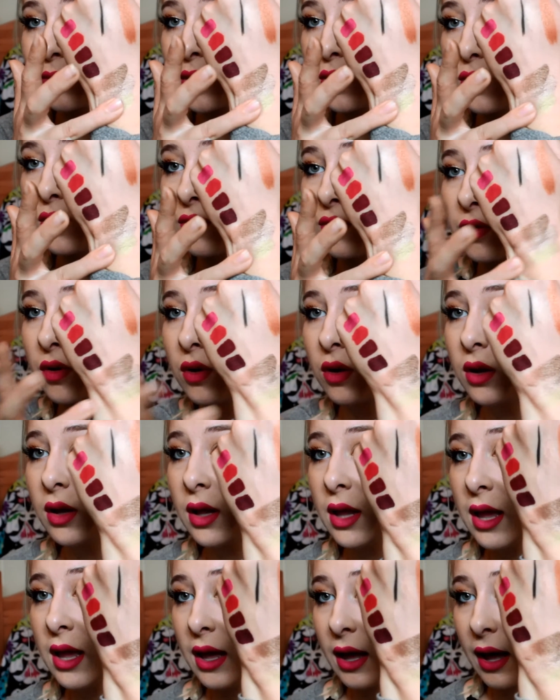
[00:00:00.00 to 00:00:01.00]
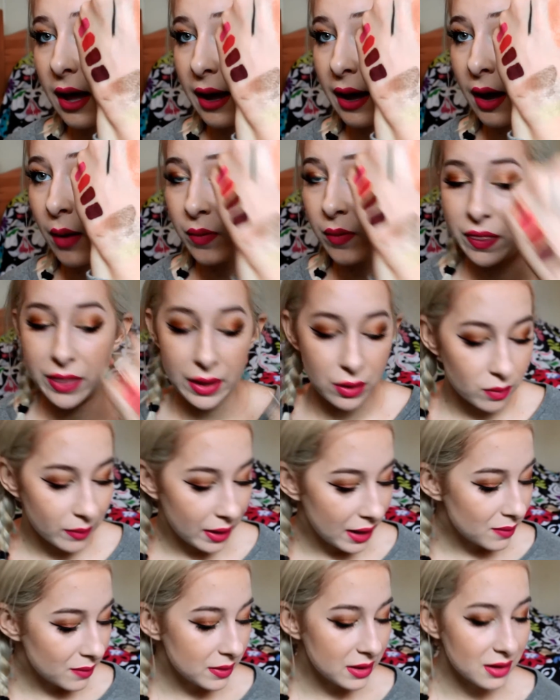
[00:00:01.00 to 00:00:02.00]
beautiful. They
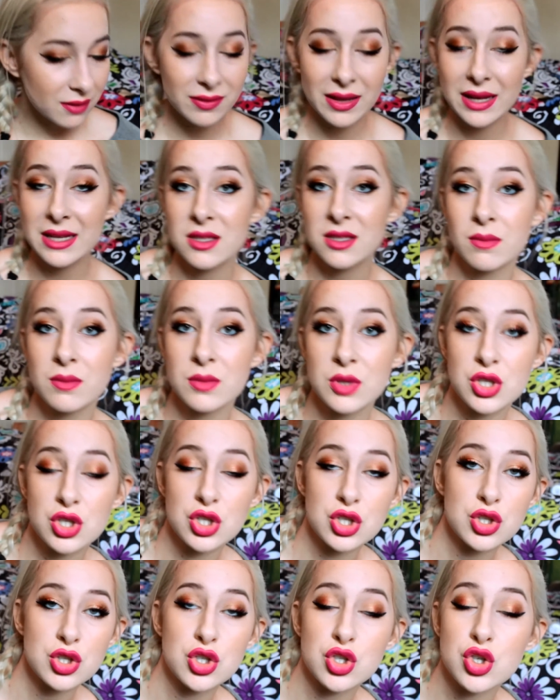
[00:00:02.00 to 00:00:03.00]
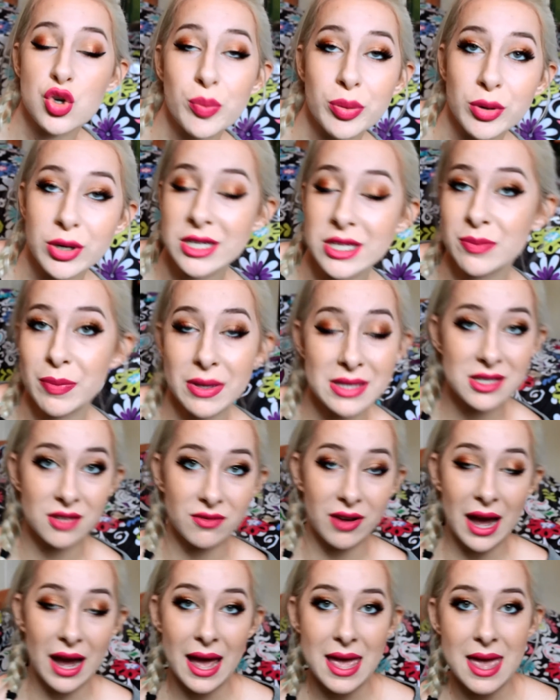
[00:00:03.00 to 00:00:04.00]
remind me of like some super
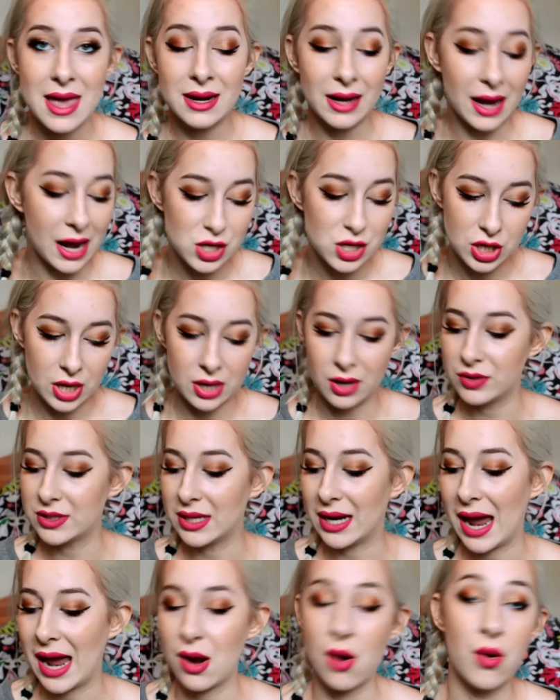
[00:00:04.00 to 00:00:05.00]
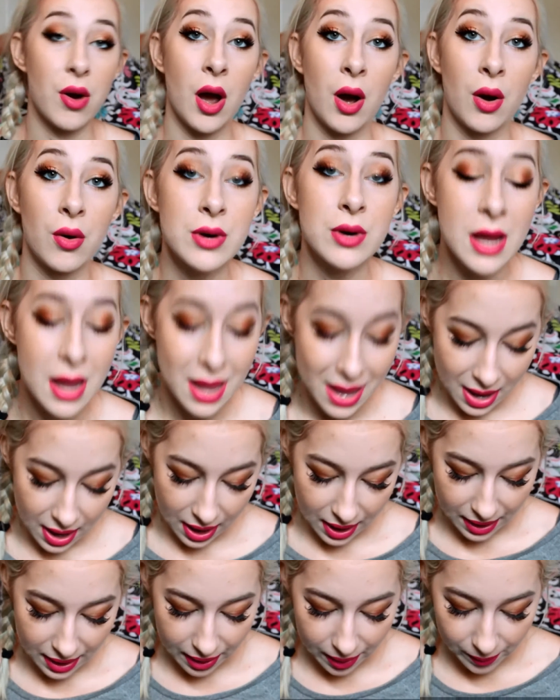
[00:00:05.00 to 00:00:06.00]
expensive high-end eyeshadows that I don't own.
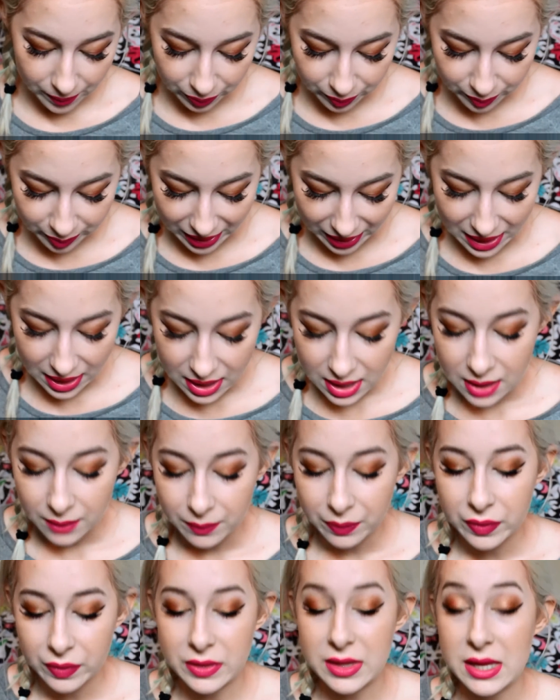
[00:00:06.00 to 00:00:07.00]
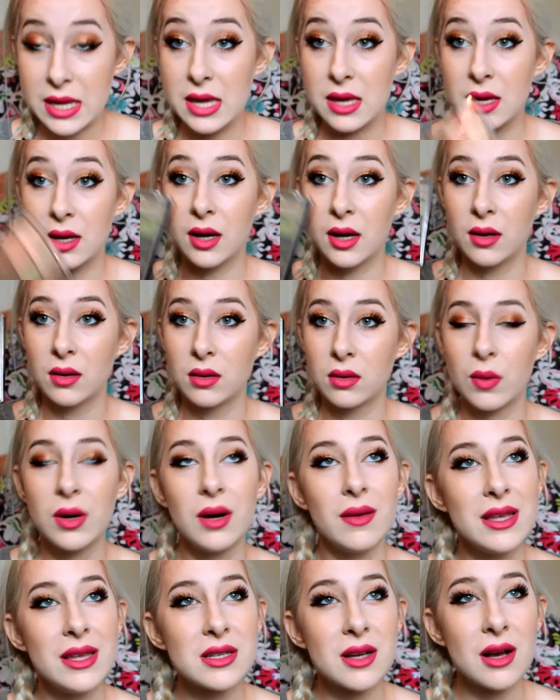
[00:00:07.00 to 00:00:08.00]
But the, what
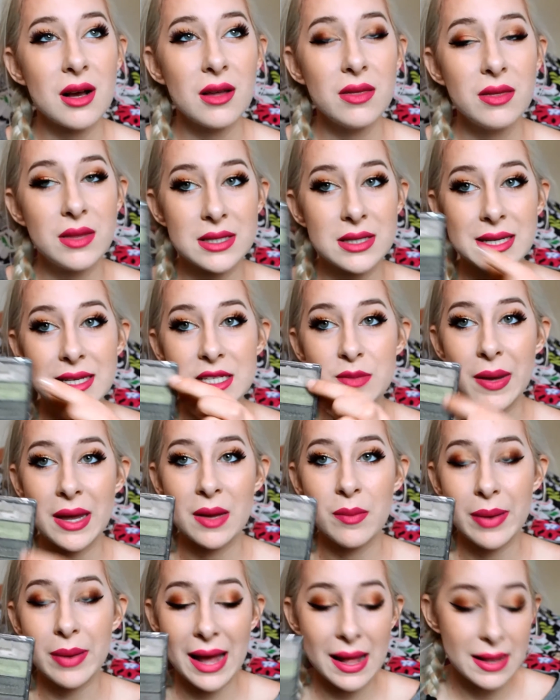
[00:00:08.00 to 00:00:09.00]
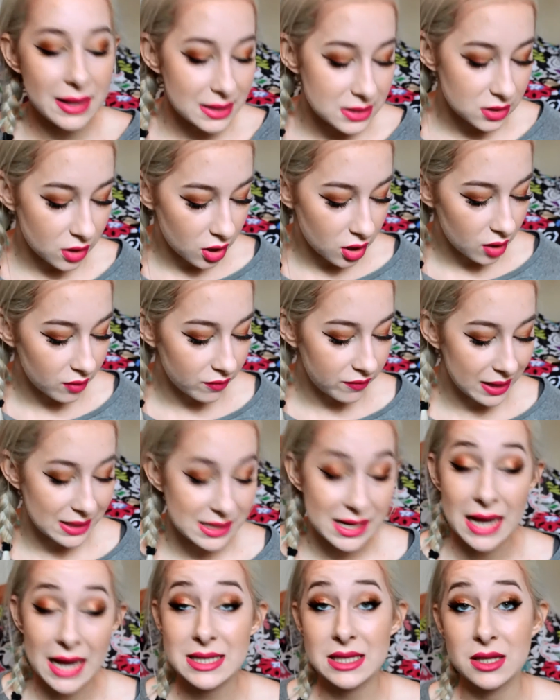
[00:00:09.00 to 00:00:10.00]
are these called? The 6-pan palettes are
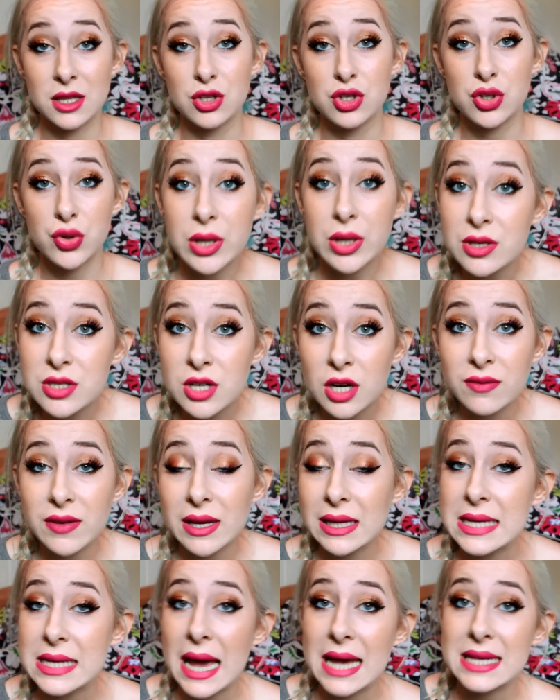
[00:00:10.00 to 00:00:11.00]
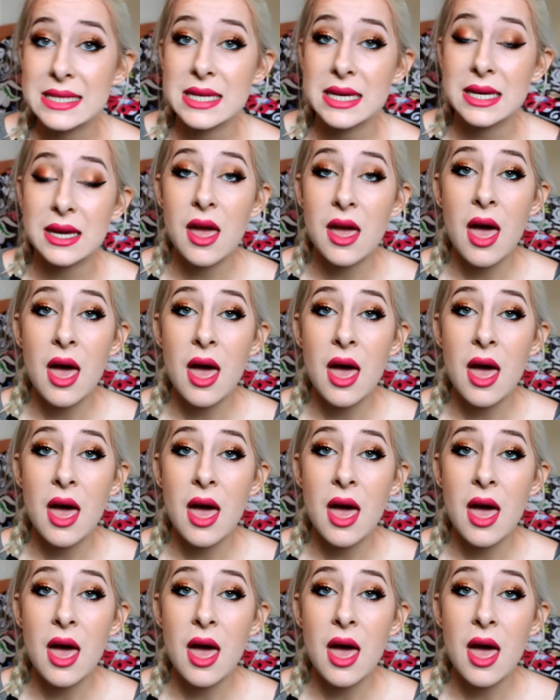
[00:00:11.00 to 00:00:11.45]
fantastic. The trios are fantastic.